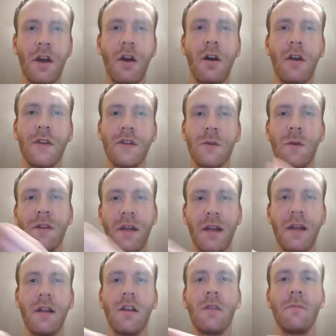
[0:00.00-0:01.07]
cards when you
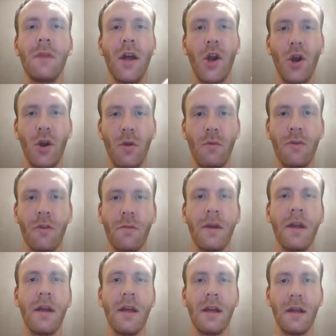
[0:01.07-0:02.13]
kill them and loot
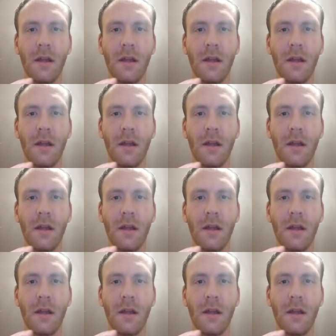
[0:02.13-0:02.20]
them.